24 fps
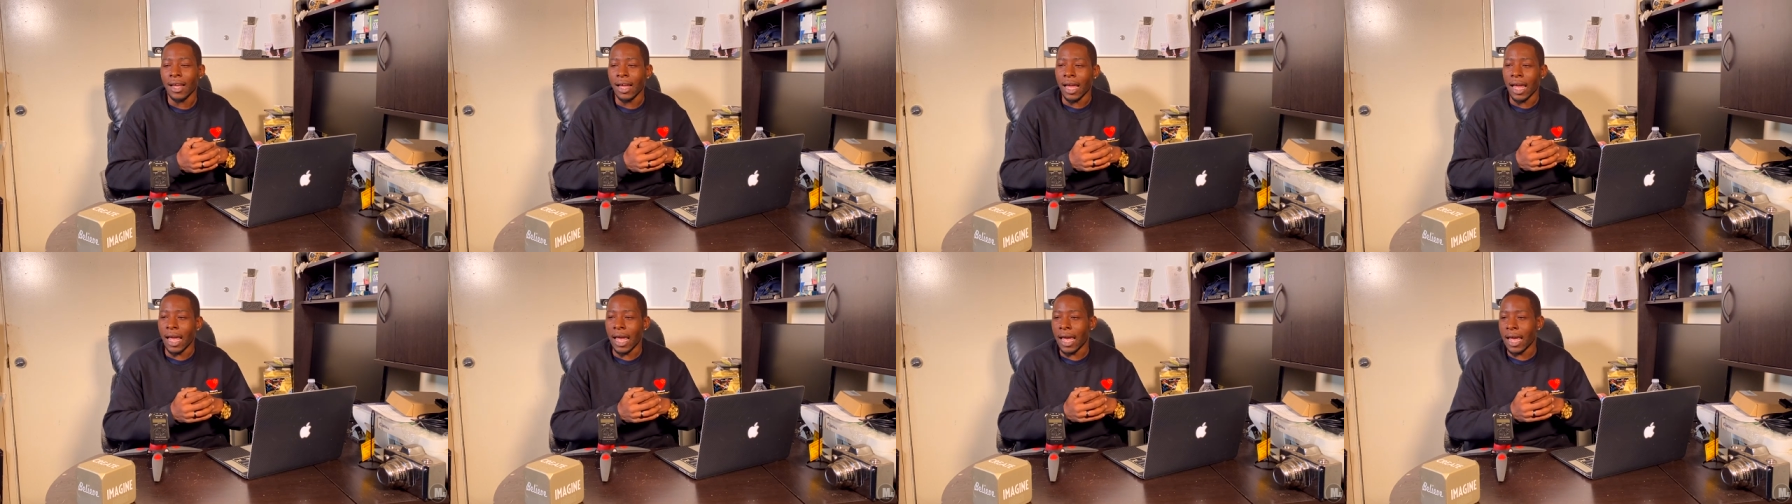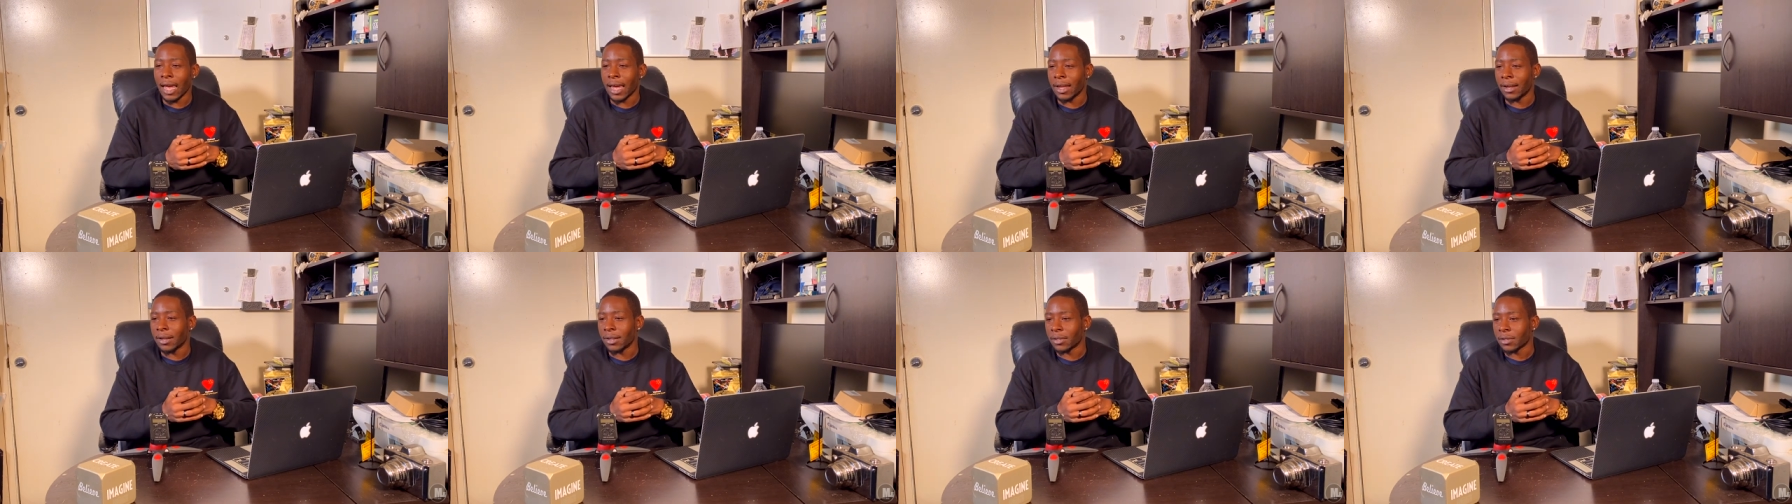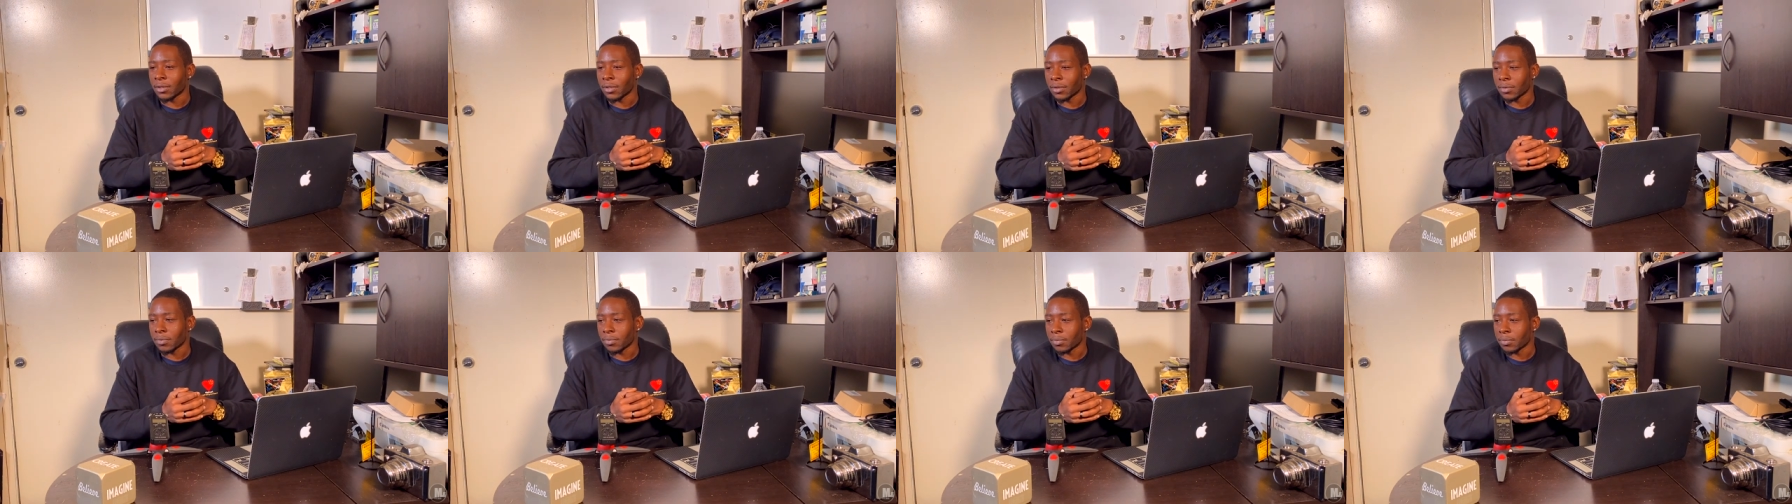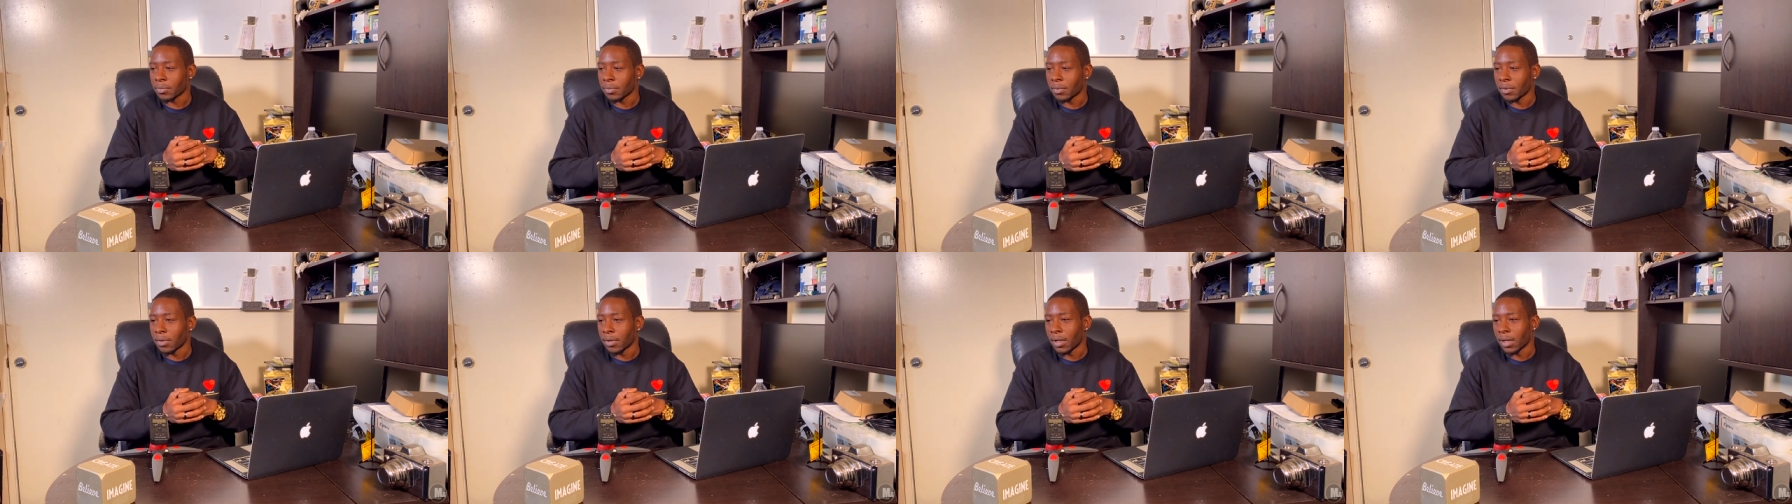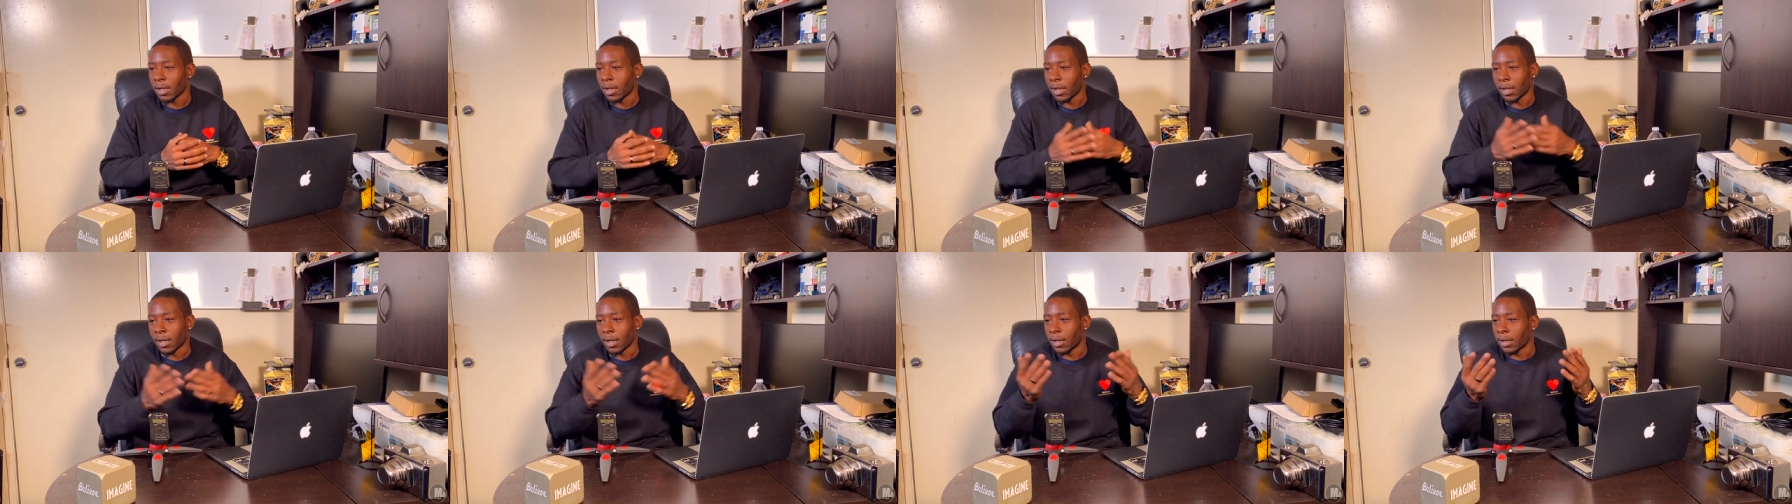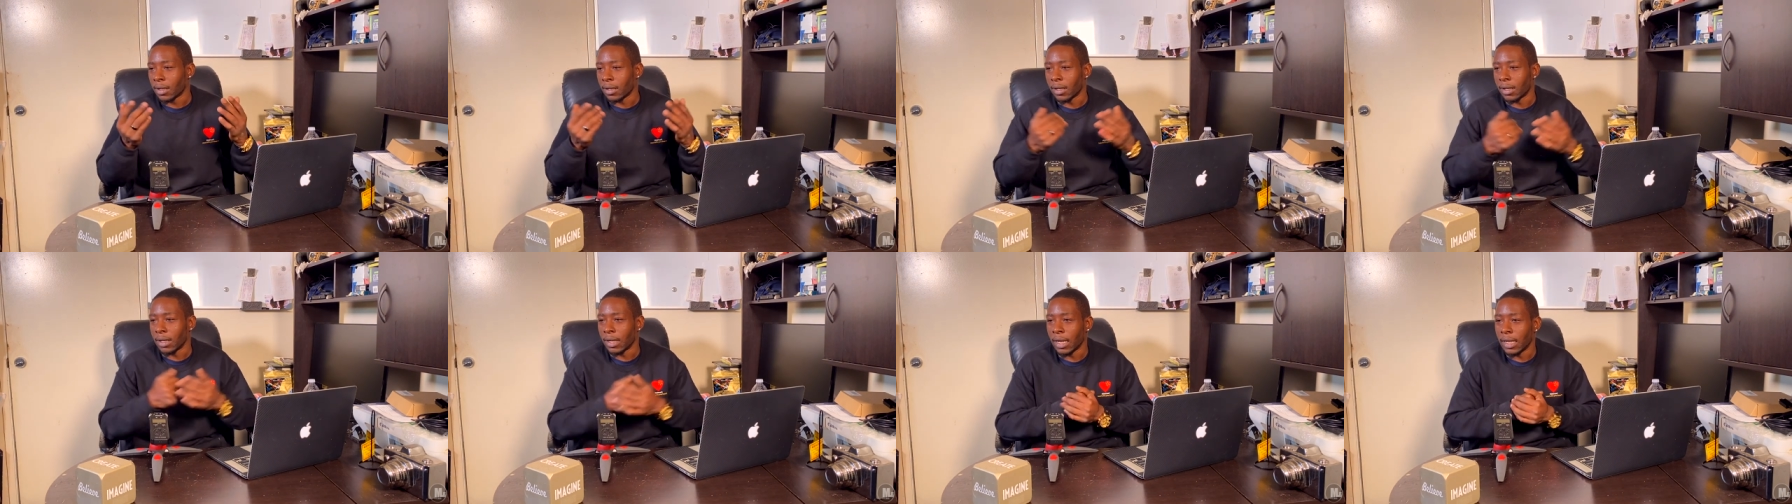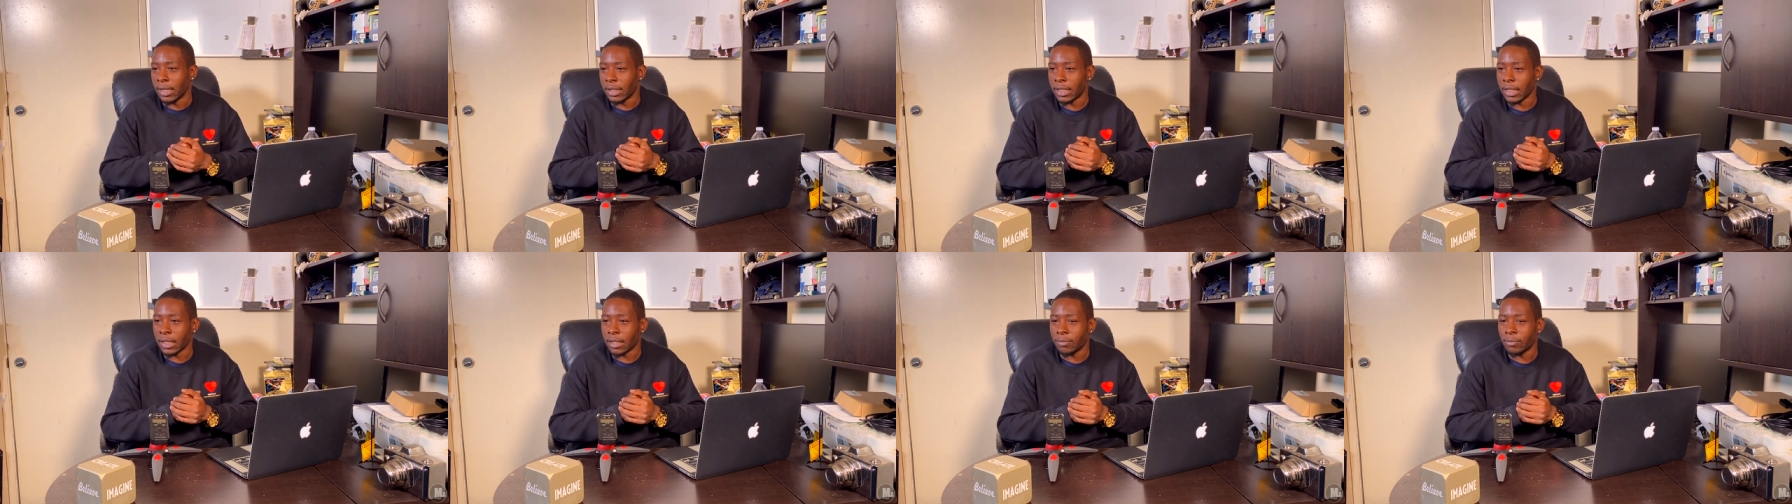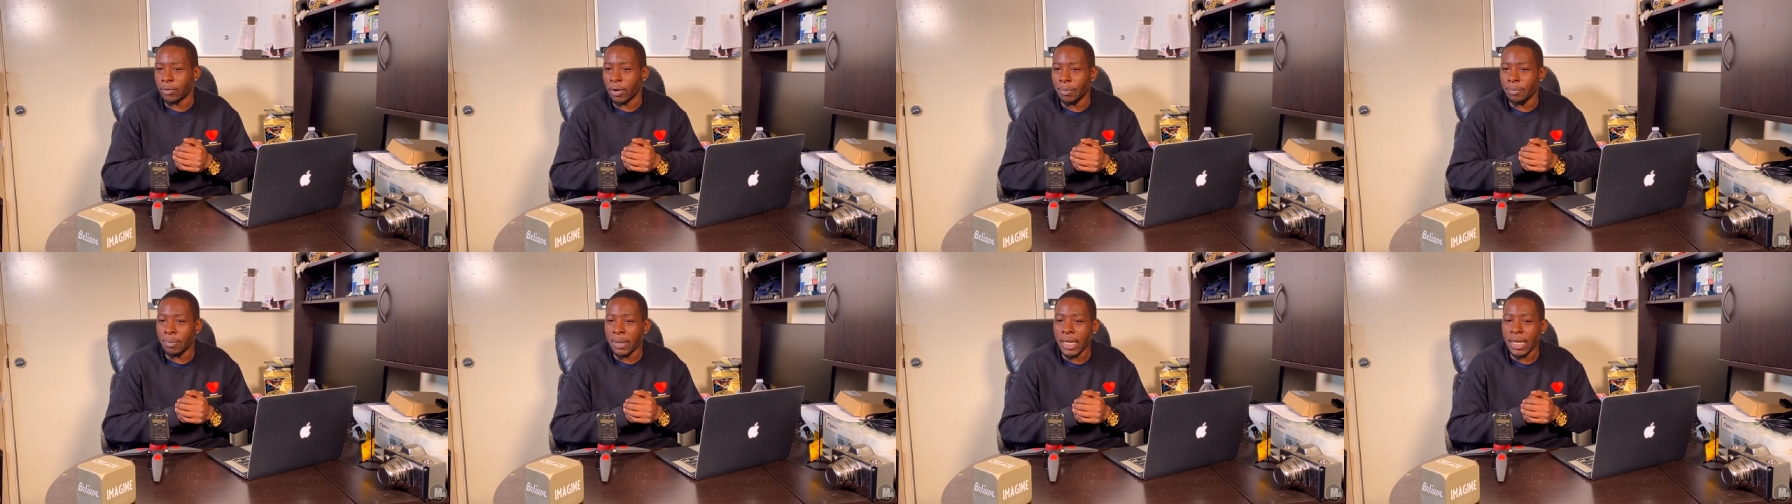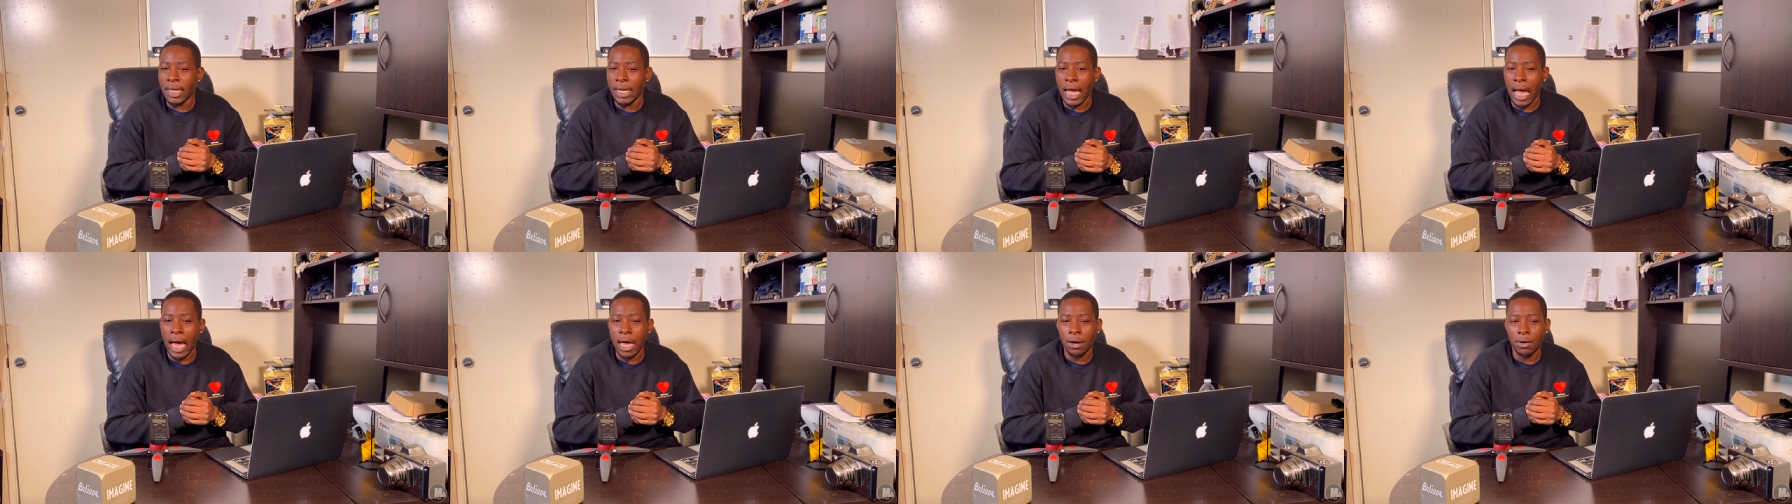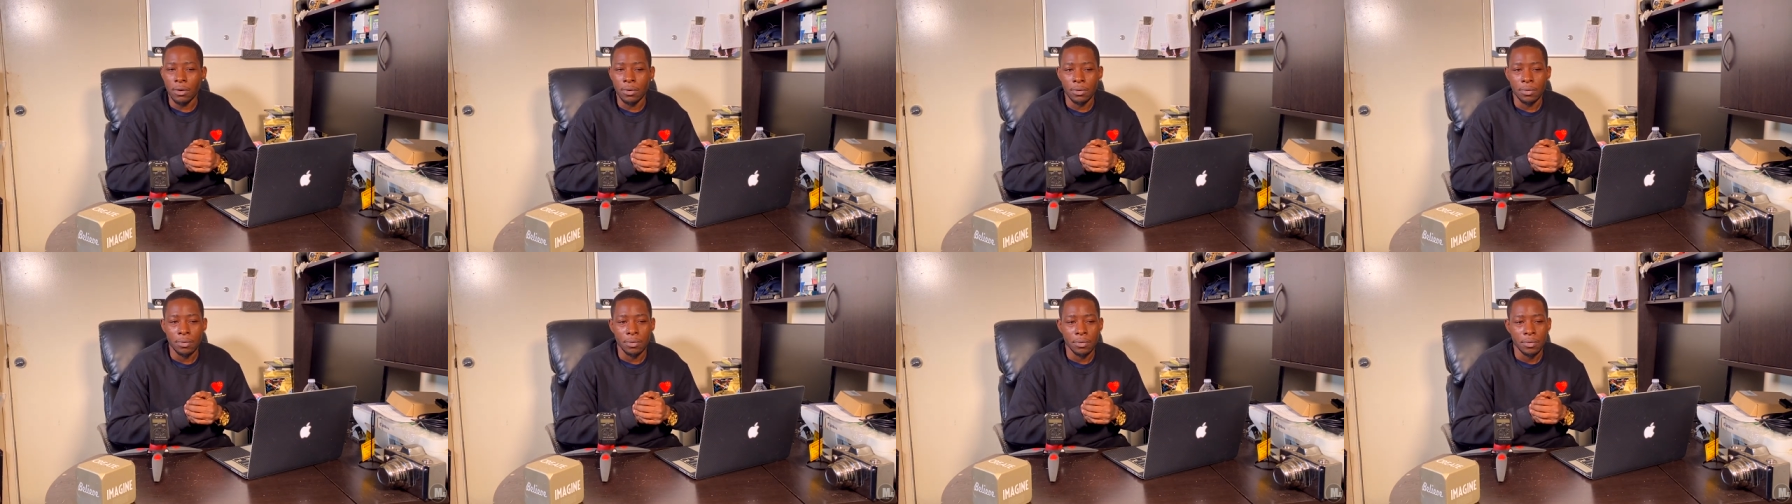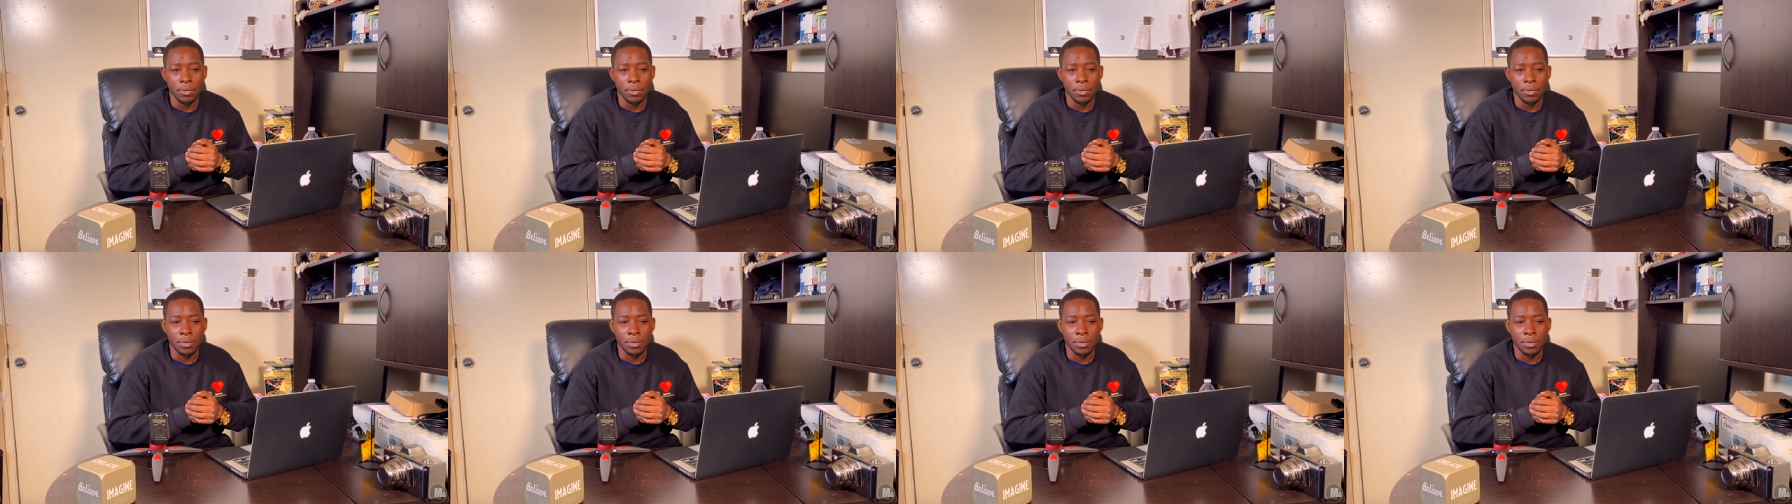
And it's just with me, I don't,